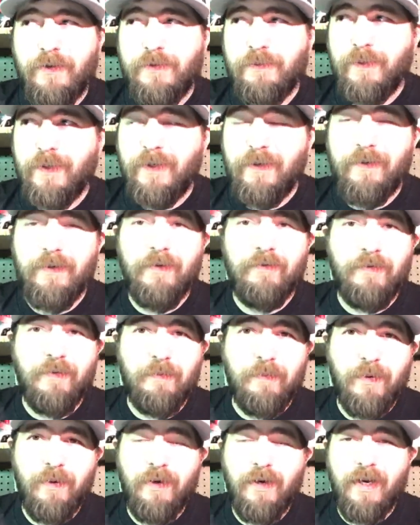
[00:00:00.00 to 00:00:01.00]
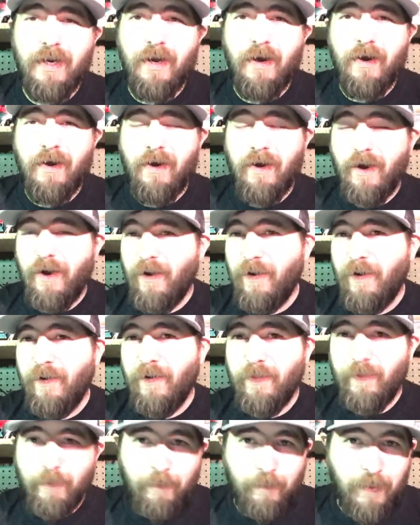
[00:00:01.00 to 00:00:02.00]
Well, if you put all the
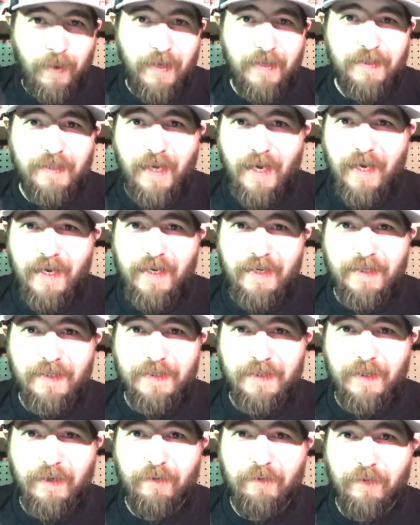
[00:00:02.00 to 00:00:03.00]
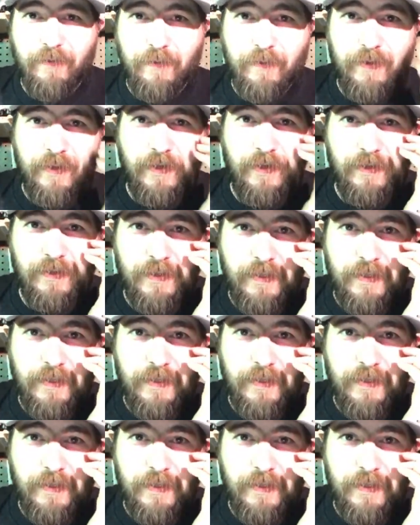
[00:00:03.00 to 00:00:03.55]
best high-end stuff on there,